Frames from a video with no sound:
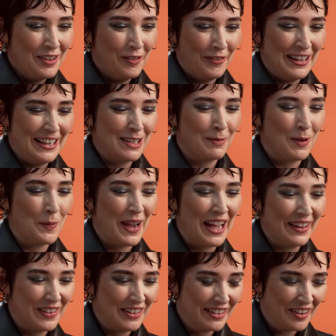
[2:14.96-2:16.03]
feeling my way
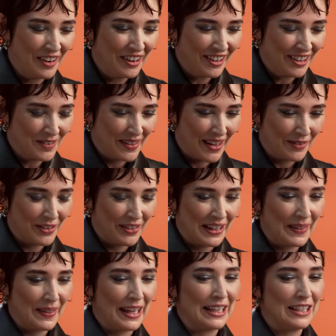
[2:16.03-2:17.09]
in the dark with
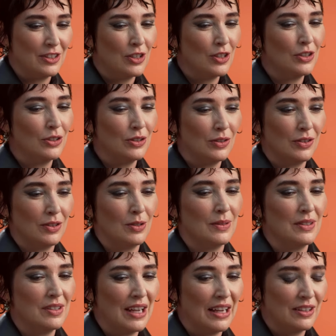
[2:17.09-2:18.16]
everything that I do. So
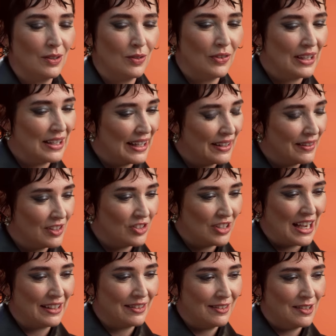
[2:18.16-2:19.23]
it, I just feel like the
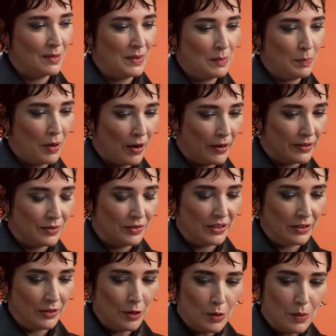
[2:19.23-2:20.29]
chance to be part of
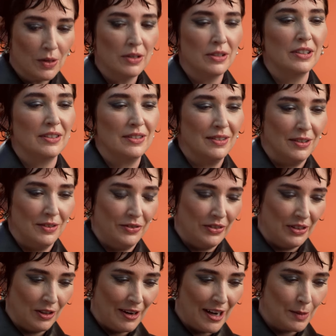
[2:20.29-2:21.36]
a cohort of
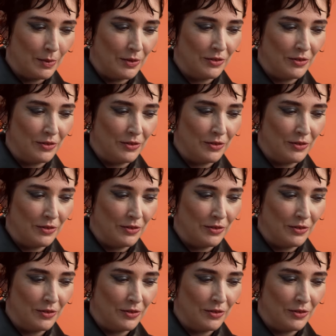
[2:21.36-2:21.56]
incredible